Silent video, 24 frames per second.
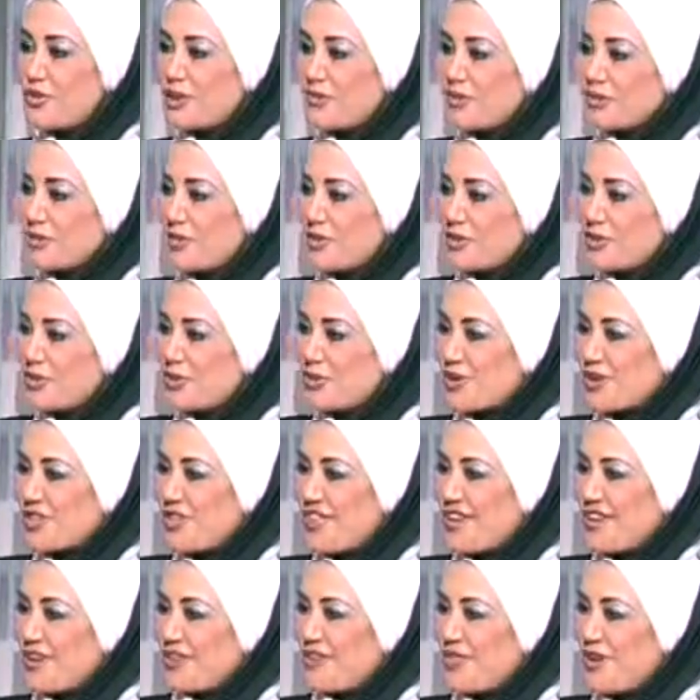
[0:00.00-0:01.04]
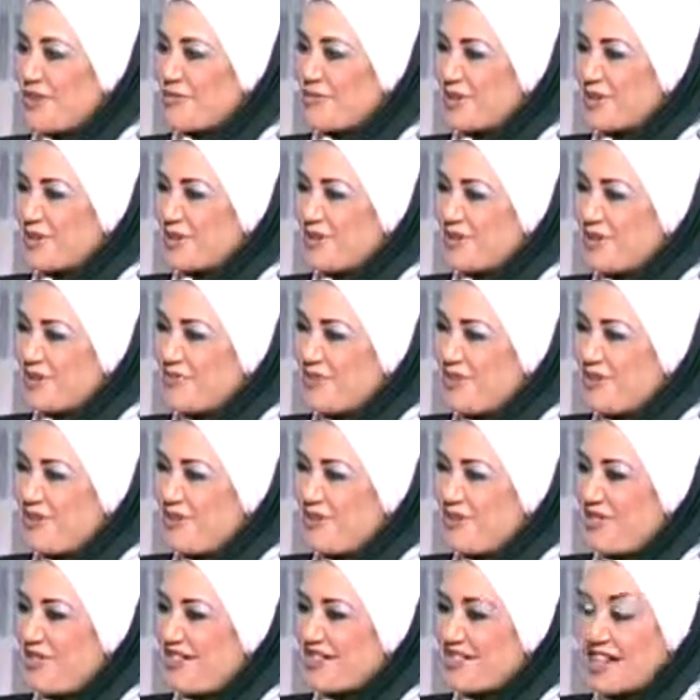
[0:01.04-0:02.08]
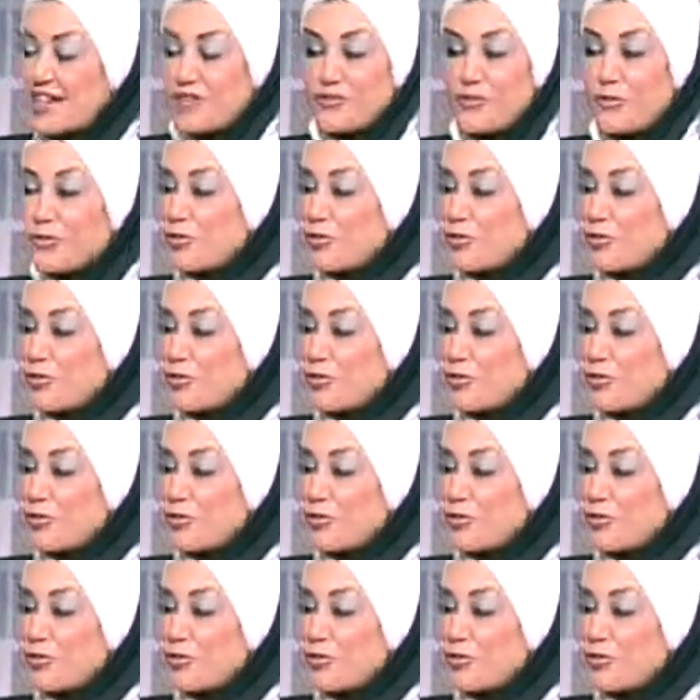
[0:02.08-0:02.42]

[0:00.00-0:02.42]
Dr. Mervat Madkour, thank you very much for being with us.